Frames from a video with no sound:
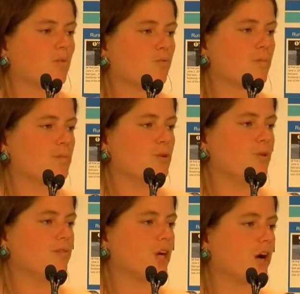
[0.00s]

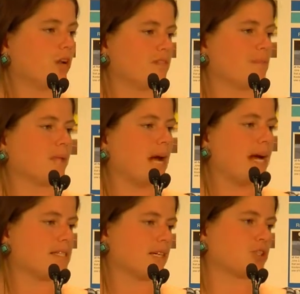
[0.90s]
removed all of the
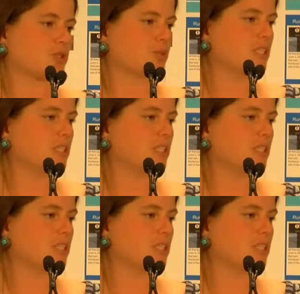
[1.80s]
plastic tree